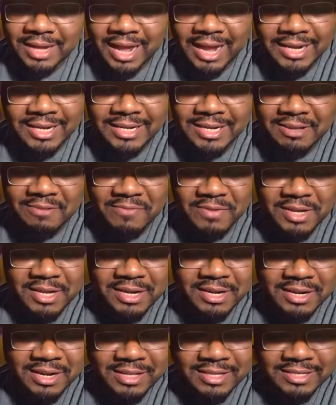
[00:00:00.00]
I couldn't even
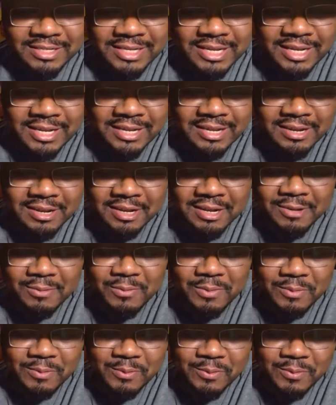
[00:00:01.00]
get another ticket
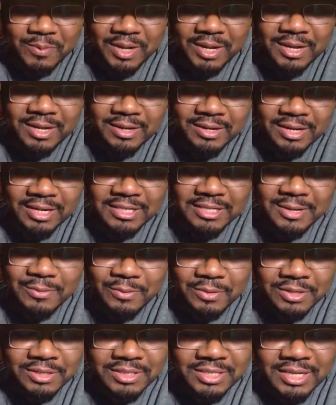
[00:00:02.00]
when we went. DJ
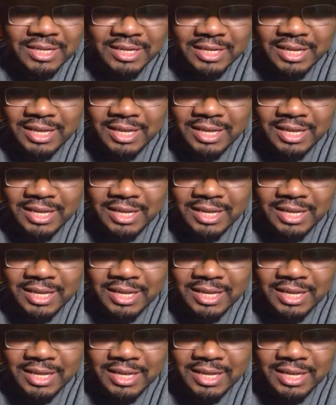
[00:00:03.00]
wanted to see it again.